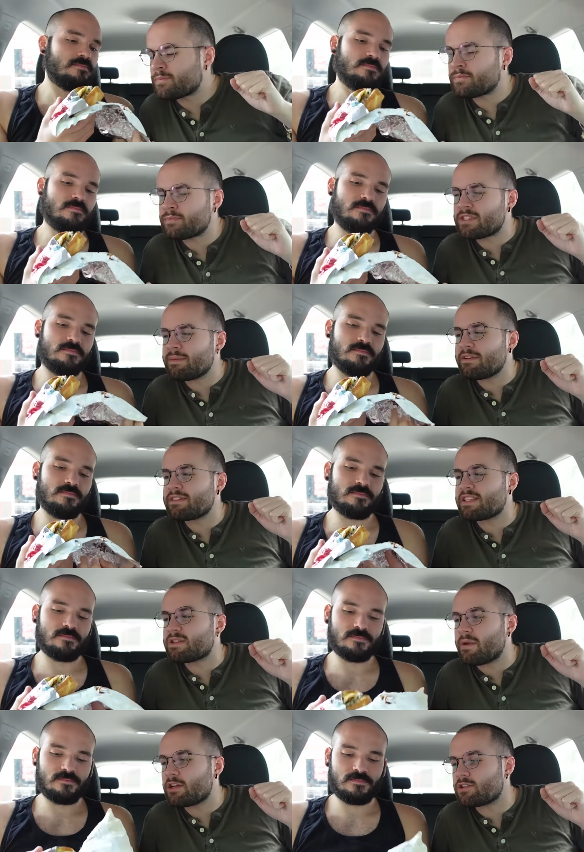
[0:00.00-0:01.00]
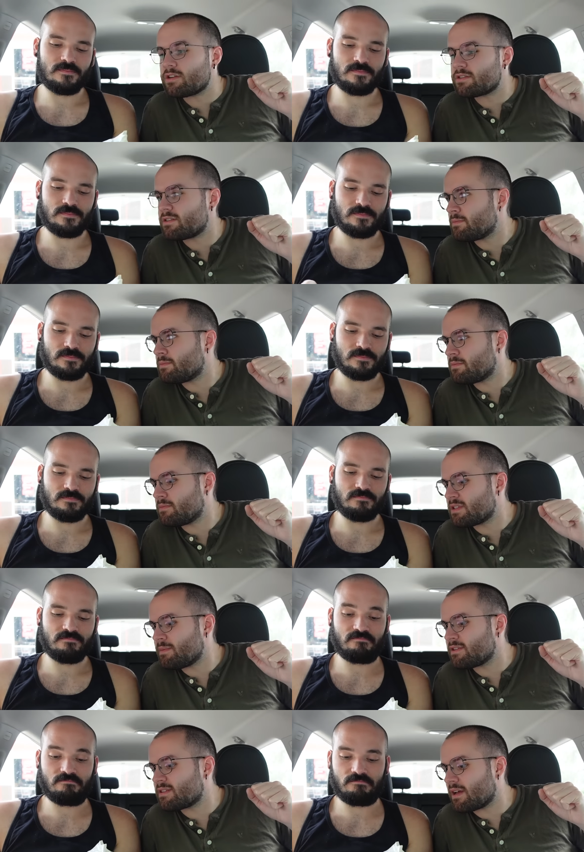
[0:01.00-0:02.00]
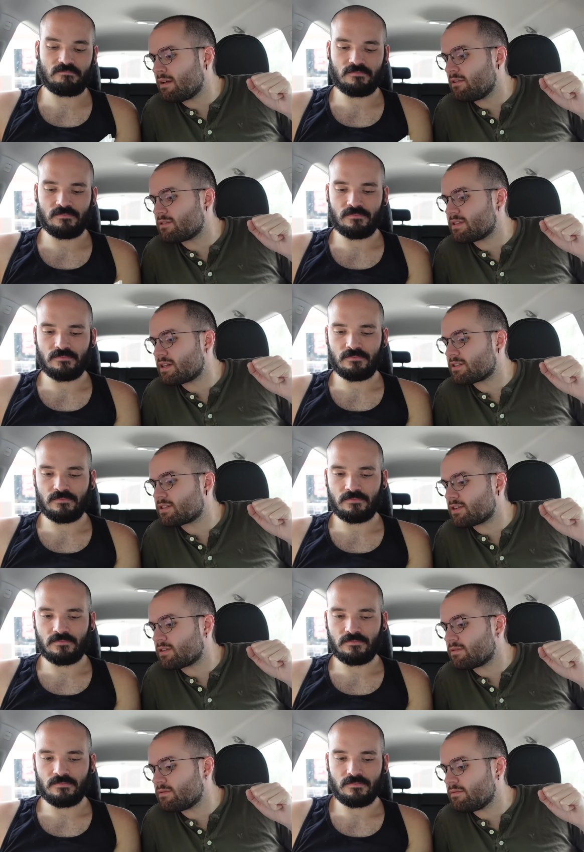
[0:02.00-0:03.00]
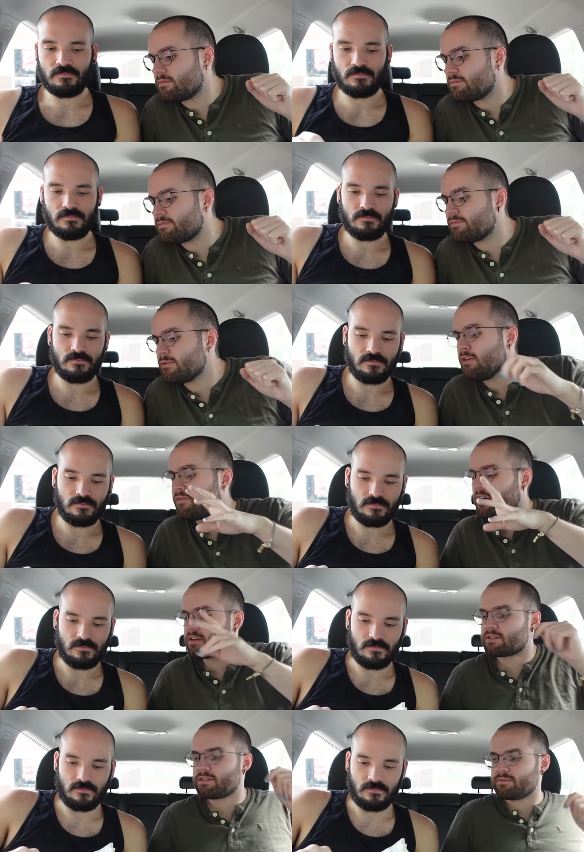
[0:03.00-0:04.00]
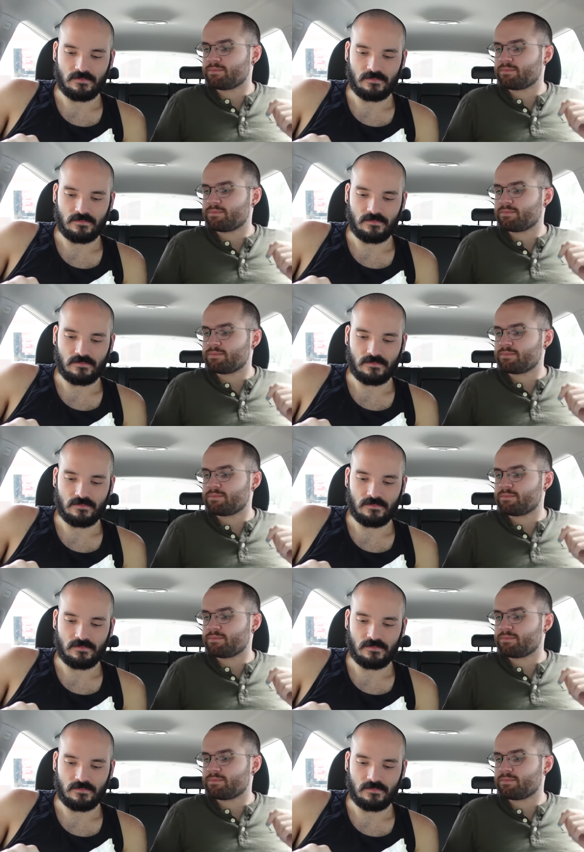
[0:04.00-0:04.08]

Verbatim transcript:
Speaker 1: It smells suspicious. It smells a little sinister. You first.